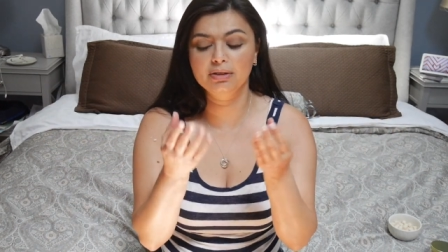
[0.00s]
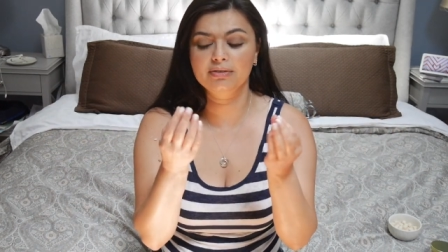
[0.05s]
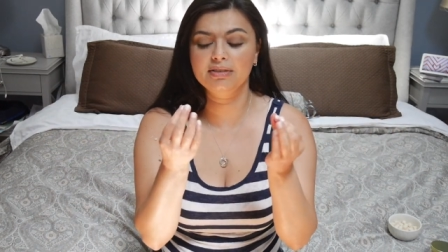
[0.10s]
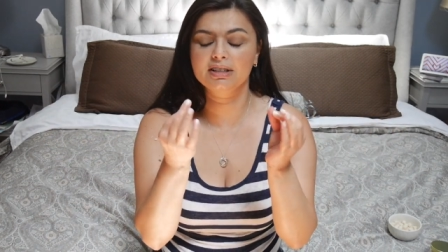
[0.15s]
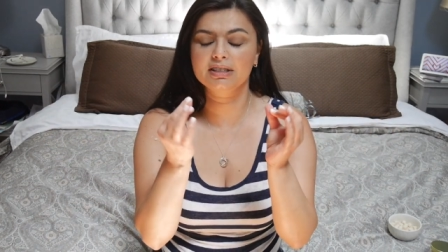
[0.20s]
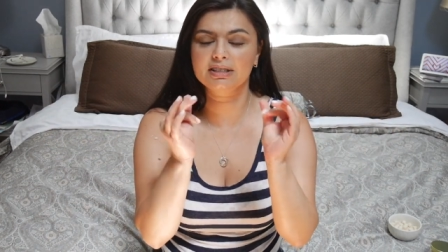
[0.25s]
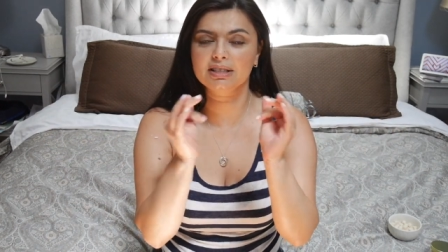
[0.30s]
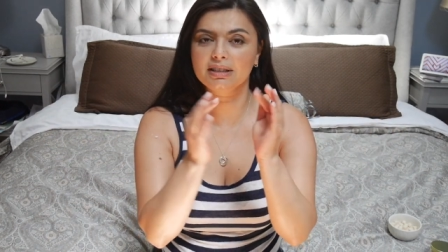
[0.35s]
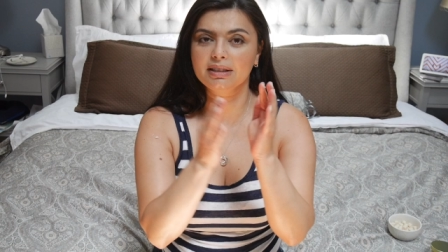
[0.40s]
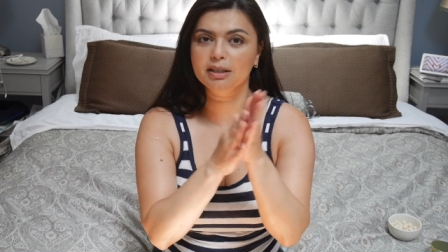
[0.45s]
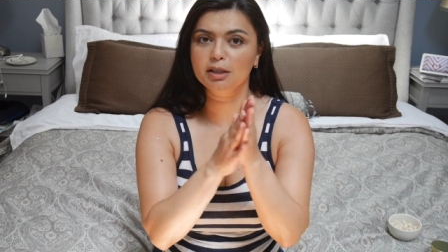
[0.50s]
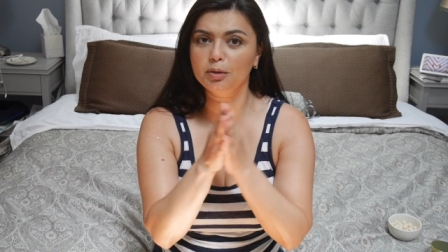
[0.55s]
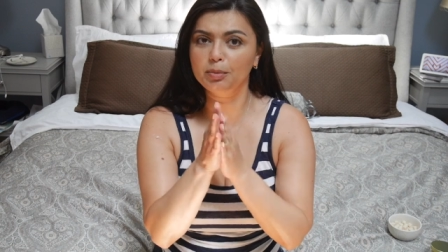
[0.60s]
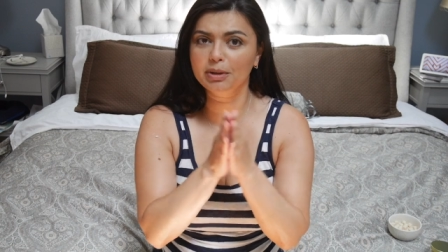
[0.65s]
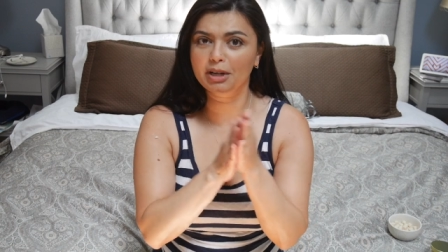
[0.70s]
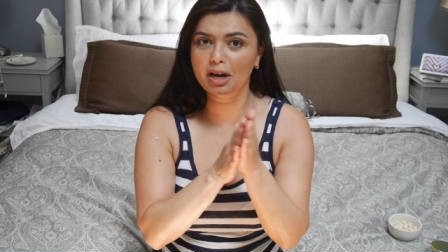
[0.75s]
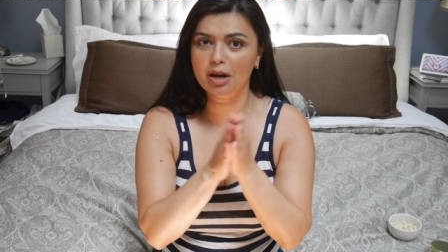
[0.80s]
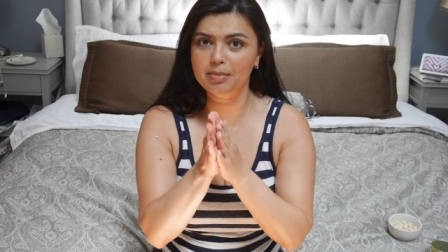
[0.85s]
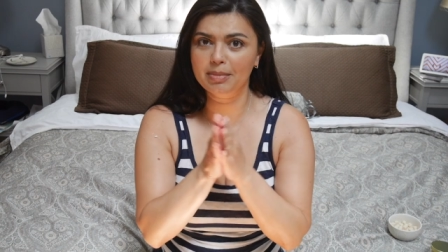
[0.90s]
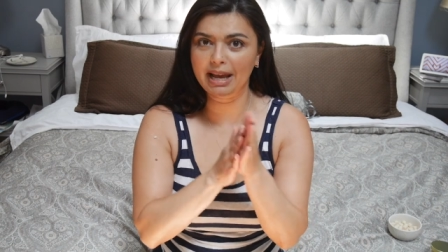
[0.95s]
If there's a little
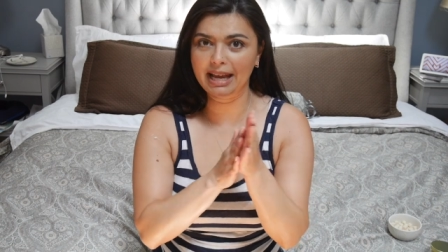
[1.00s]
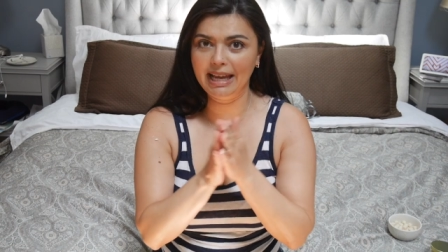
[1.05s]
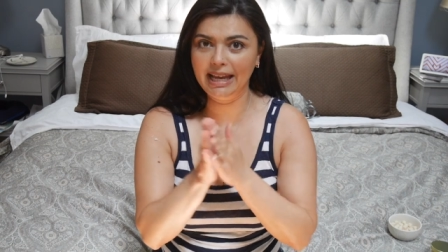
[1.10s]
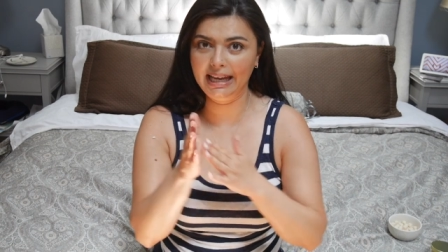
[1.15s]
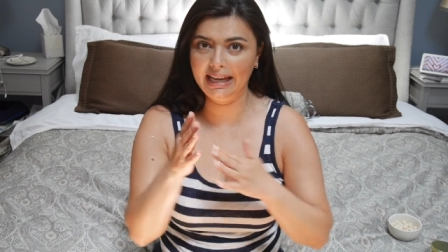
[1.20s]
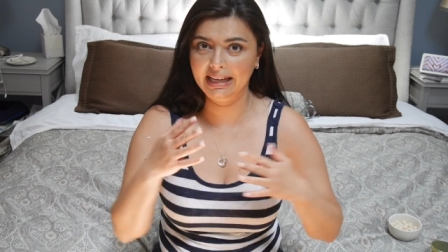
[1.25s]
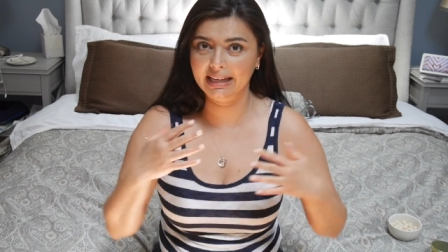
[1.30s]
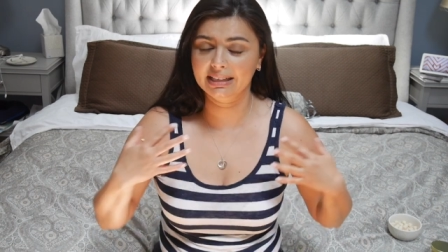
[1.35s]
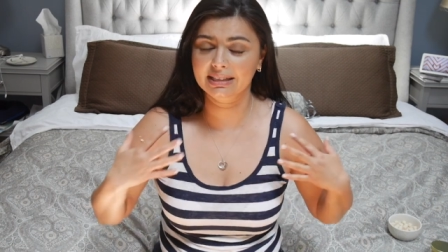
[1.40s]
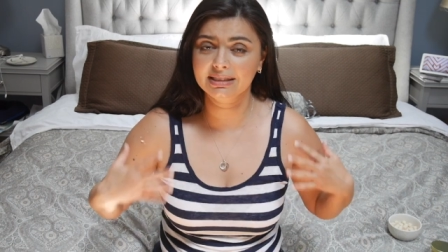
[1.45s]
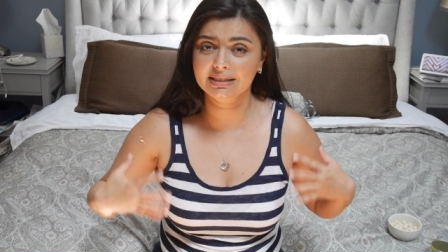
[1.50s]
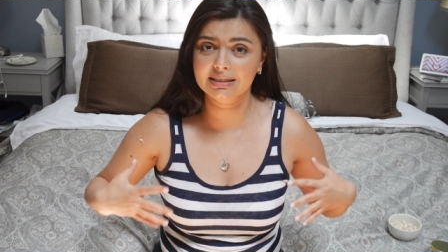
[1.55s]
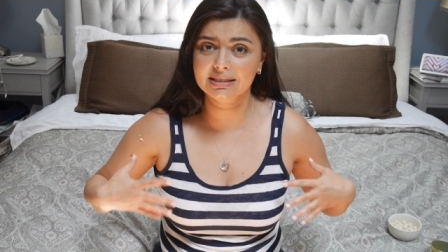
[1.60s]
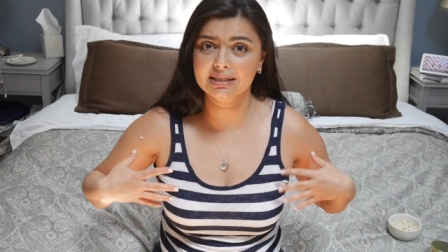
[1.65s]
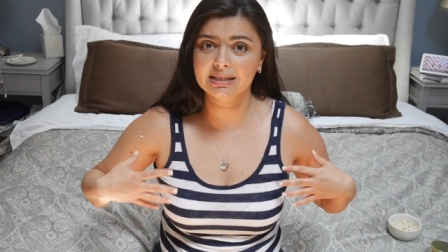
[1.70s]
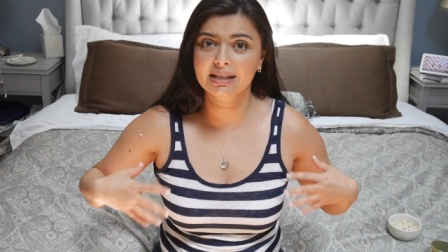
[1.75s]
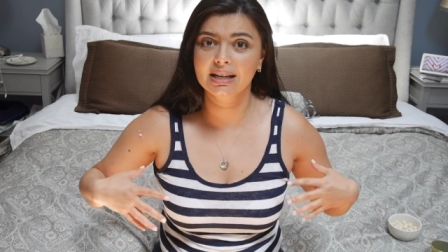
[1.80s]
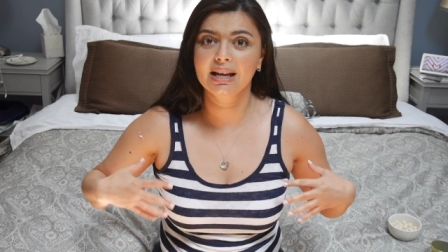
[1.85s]
bit on my hand,